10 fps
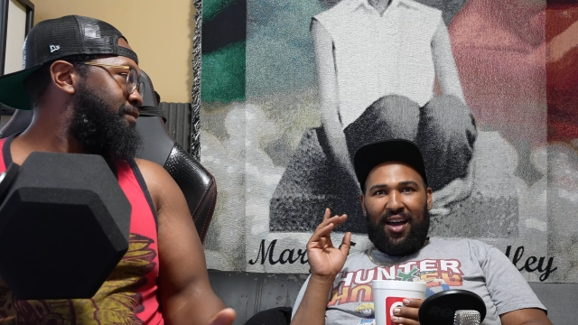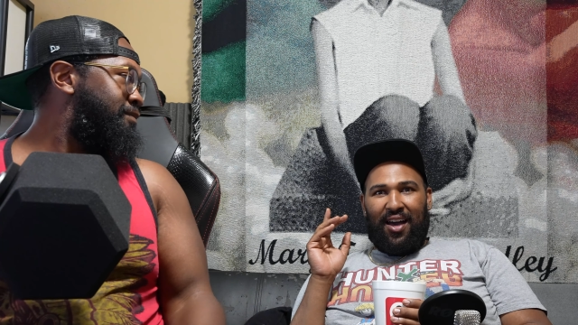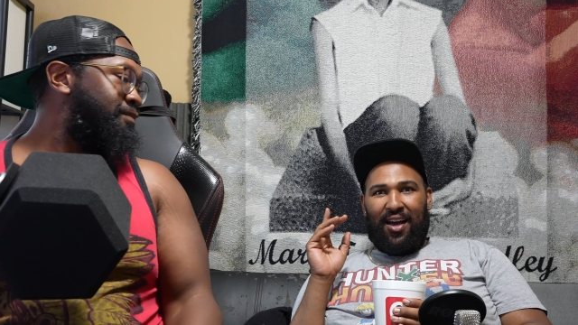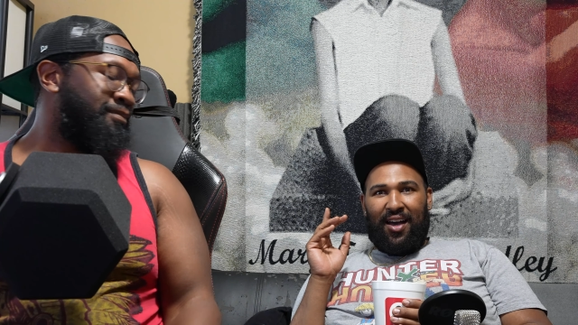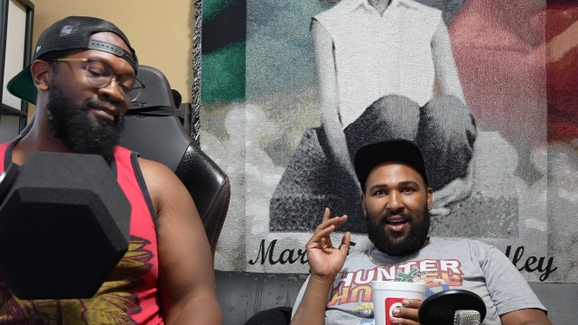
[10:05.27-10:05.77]

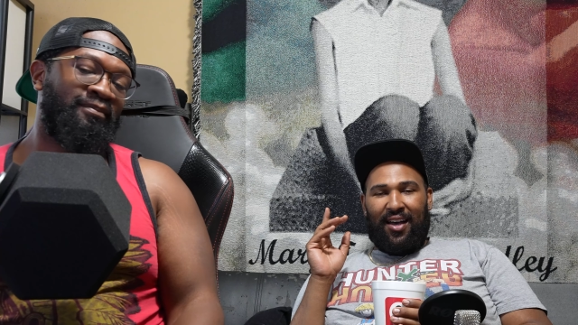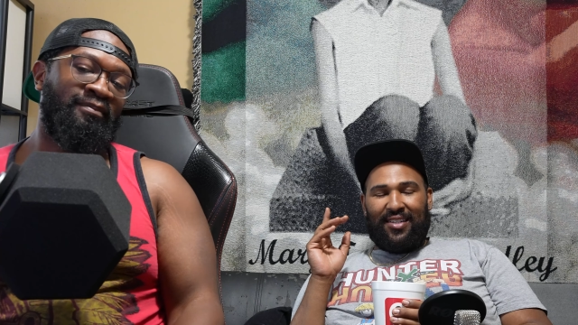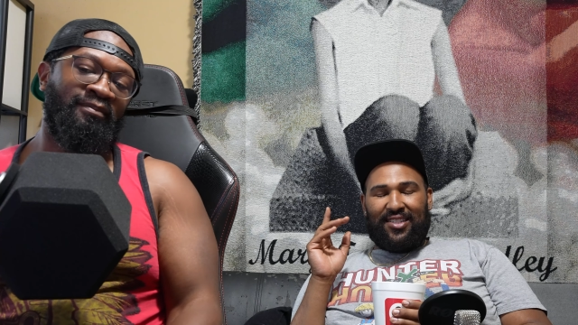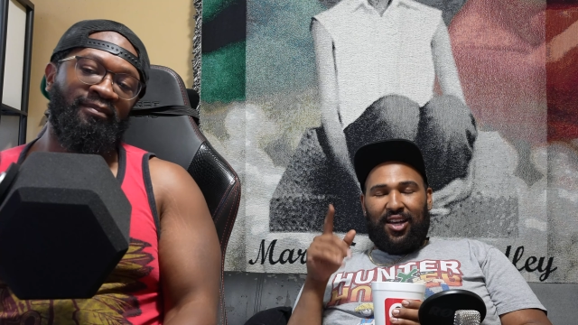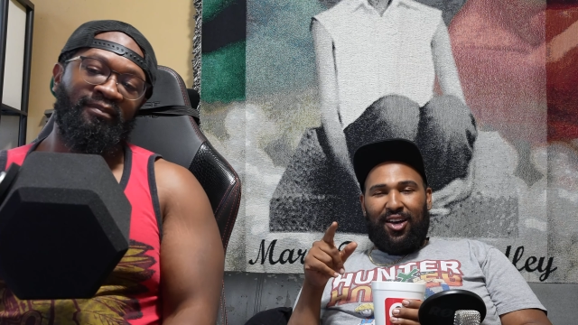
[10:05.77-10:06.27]
Speaker 1: Uh,
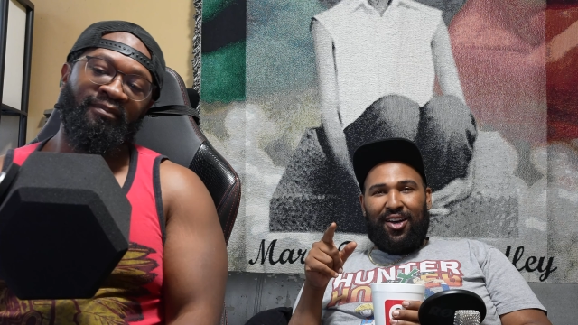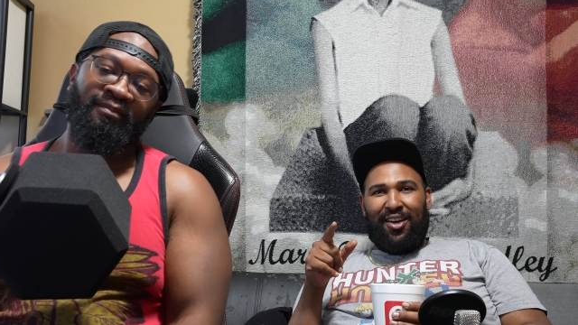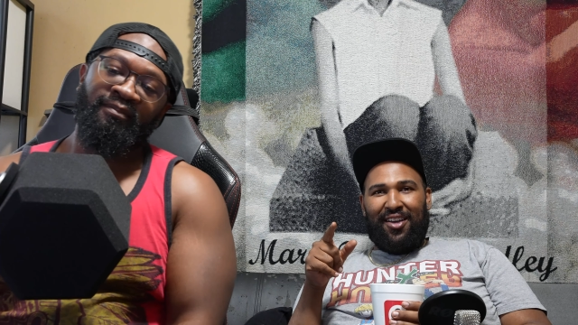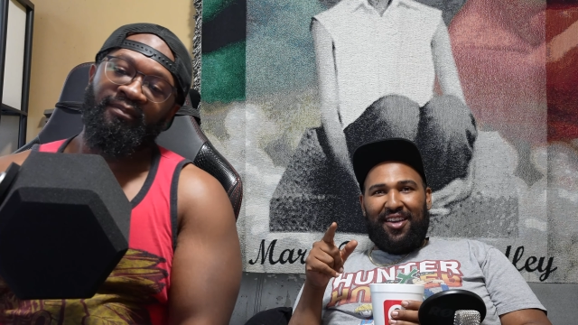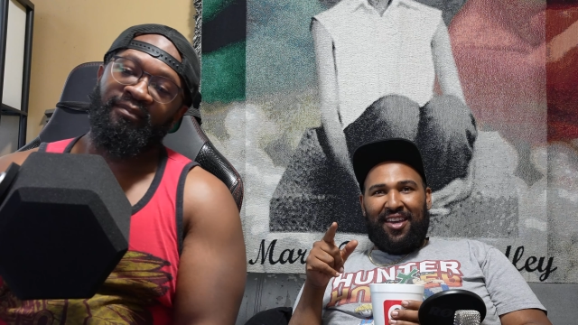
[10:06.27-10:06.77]
I
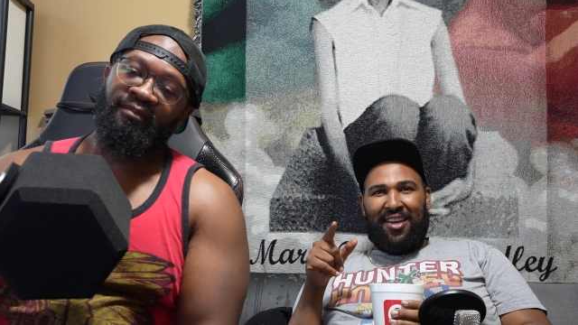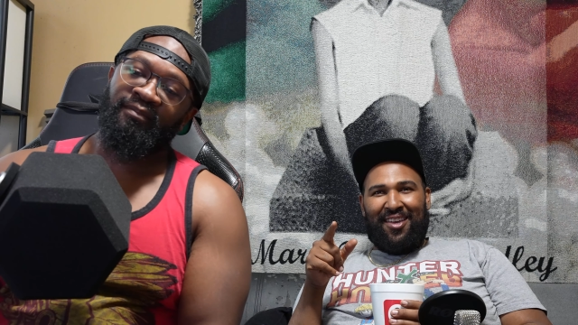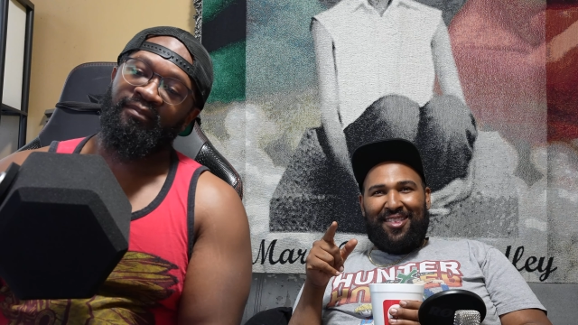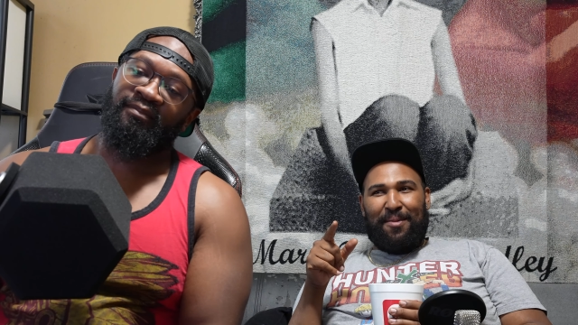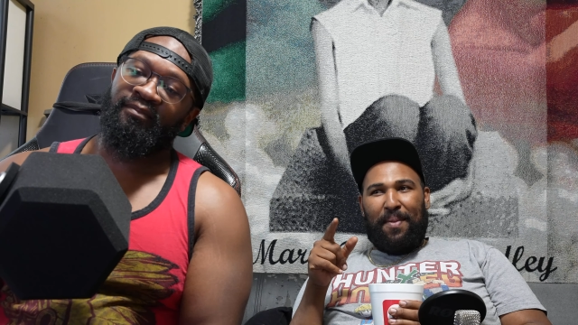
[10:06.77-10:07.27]
saw
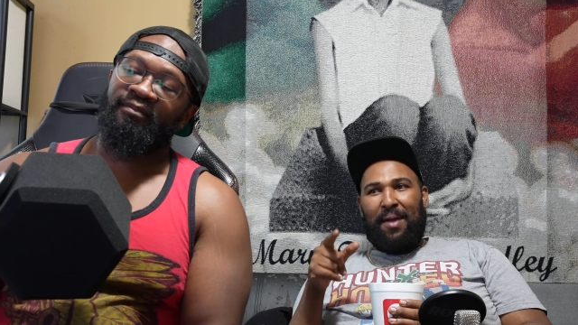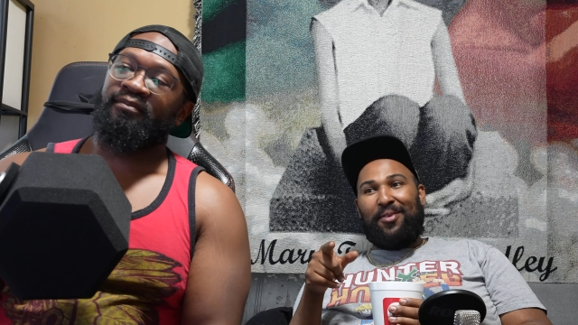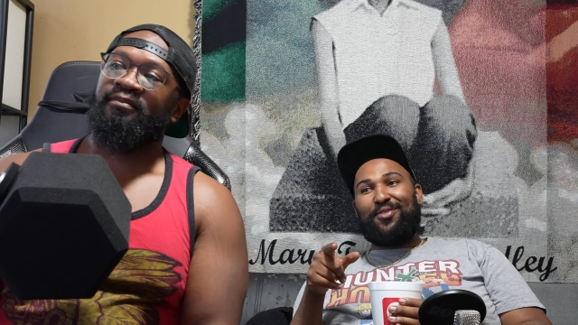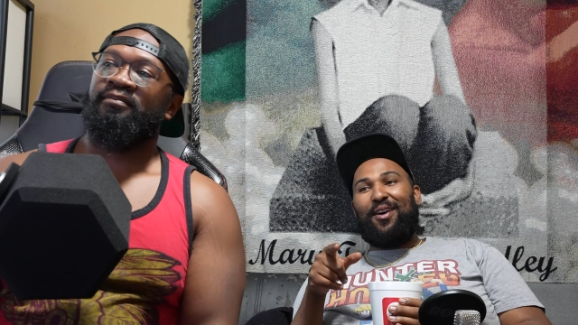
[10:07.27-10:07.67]
in the Baby